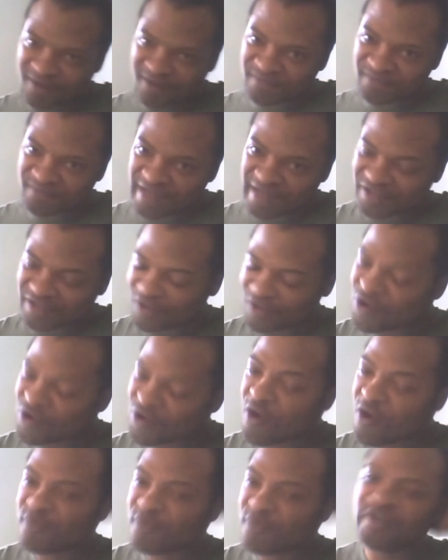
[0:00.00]
Yes, there are
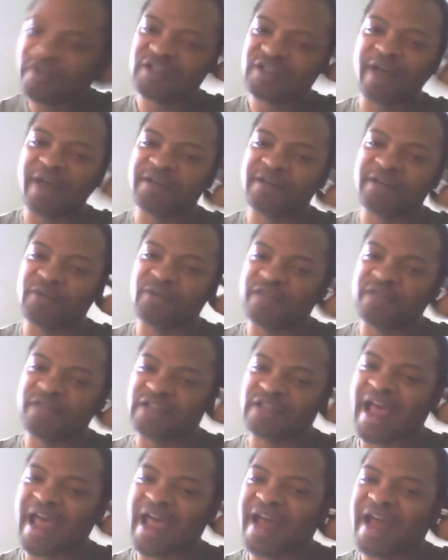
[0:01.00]
horror movies, comedy movies,
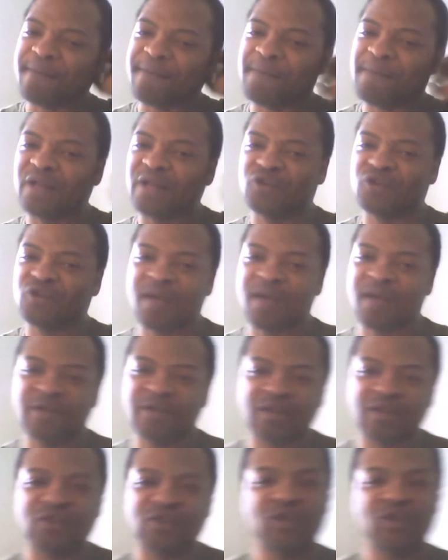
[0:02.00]
and melodramas
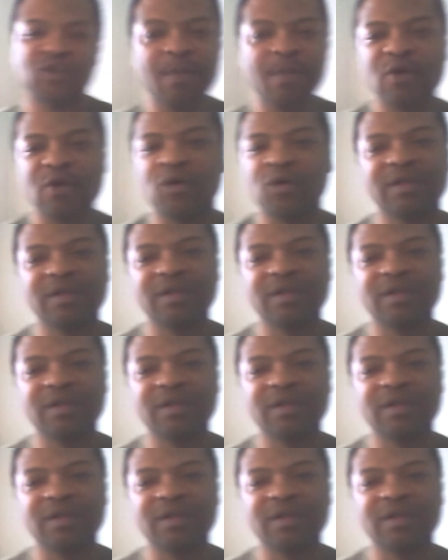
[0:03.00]
are your typical